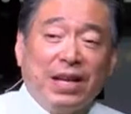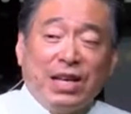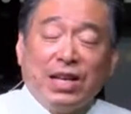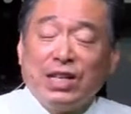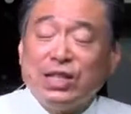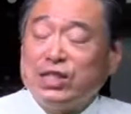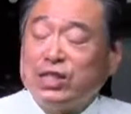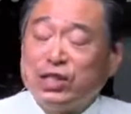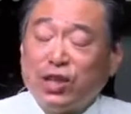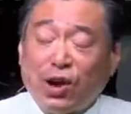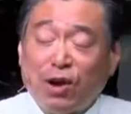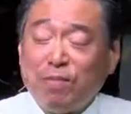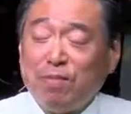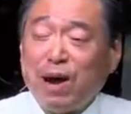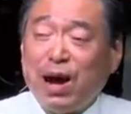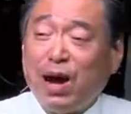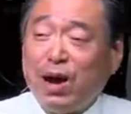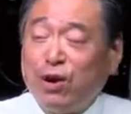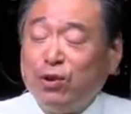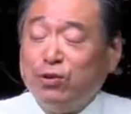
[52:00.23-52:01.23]

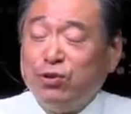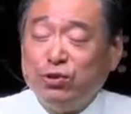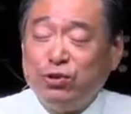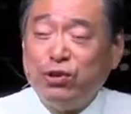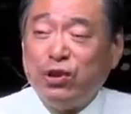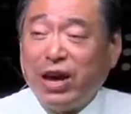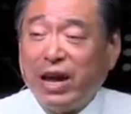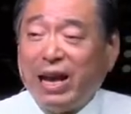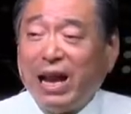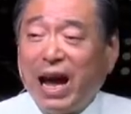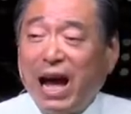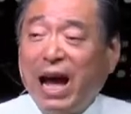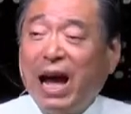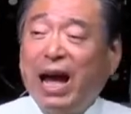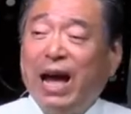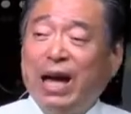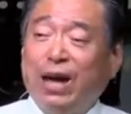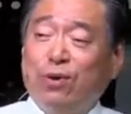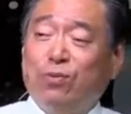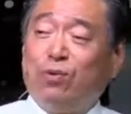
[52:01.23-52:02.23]
Somehow you and
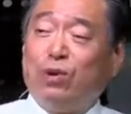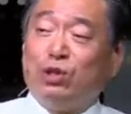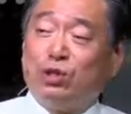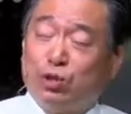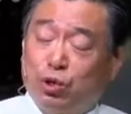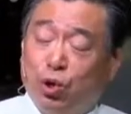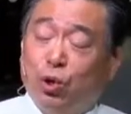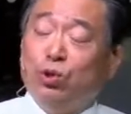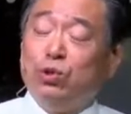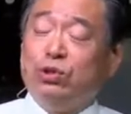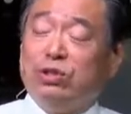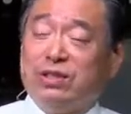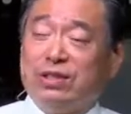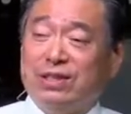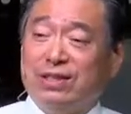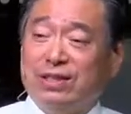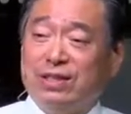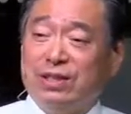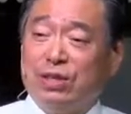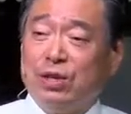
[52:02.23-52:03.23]
I were
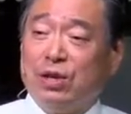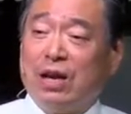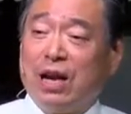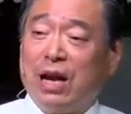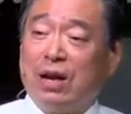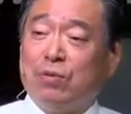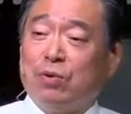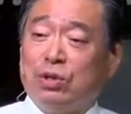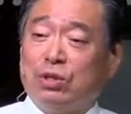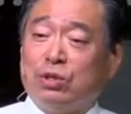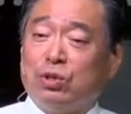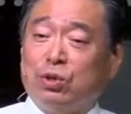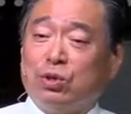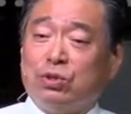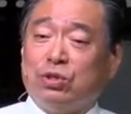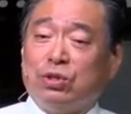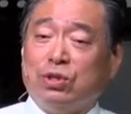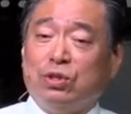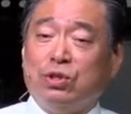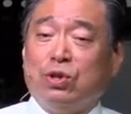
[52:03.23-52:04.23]
chosen. You and I were
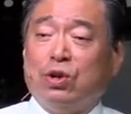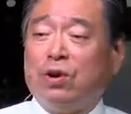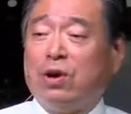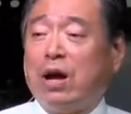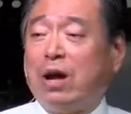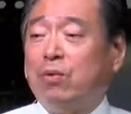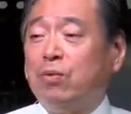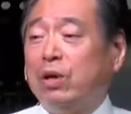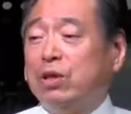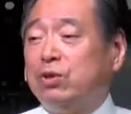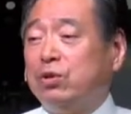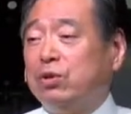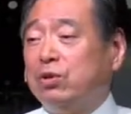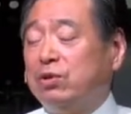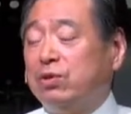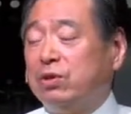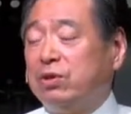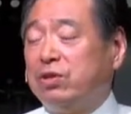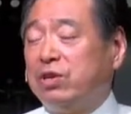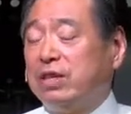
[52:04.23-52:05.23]
chosen. You know, I went
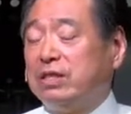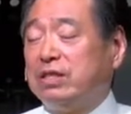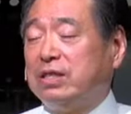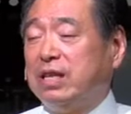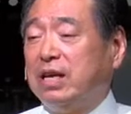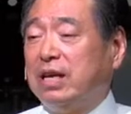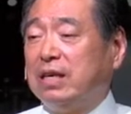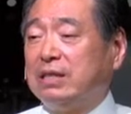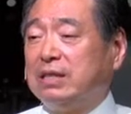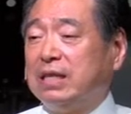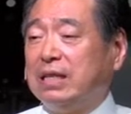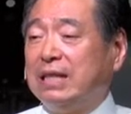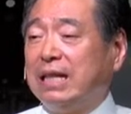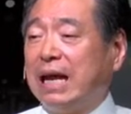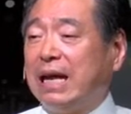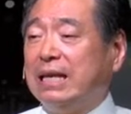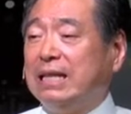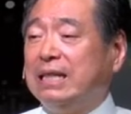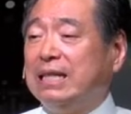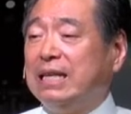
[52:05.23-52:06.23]
to Tres Dias in
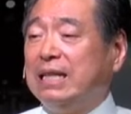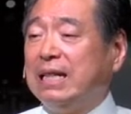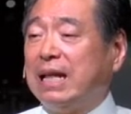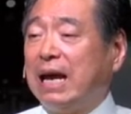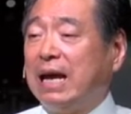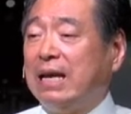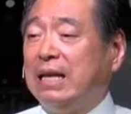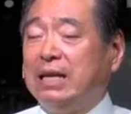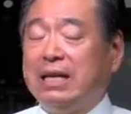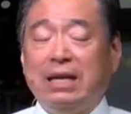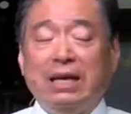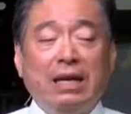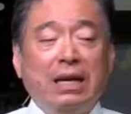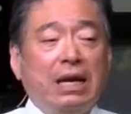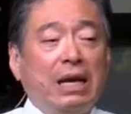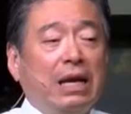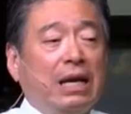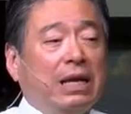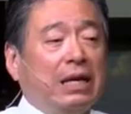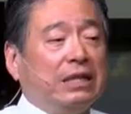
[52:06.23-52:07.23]
1990
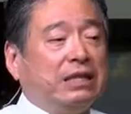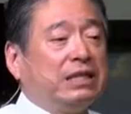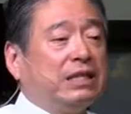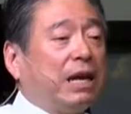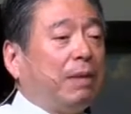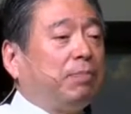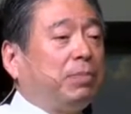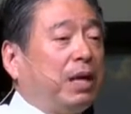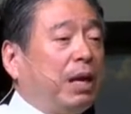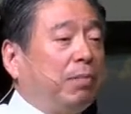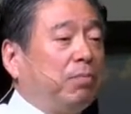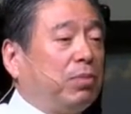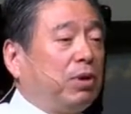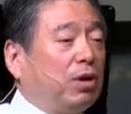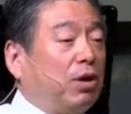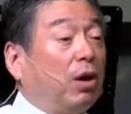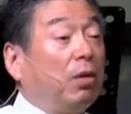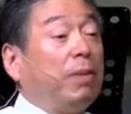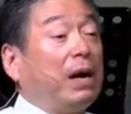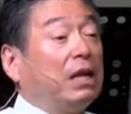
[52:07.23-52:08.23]
in
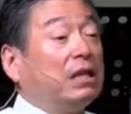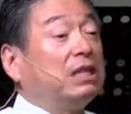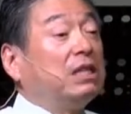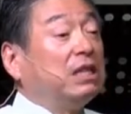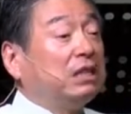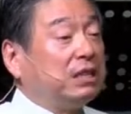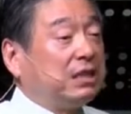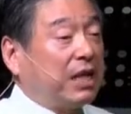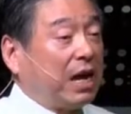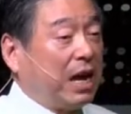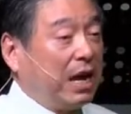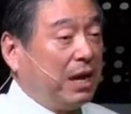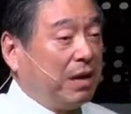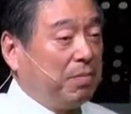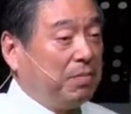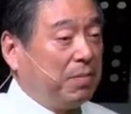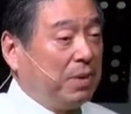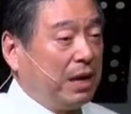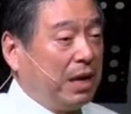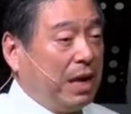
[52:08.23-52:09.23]
September, about this
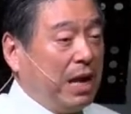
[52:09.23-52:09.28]
time.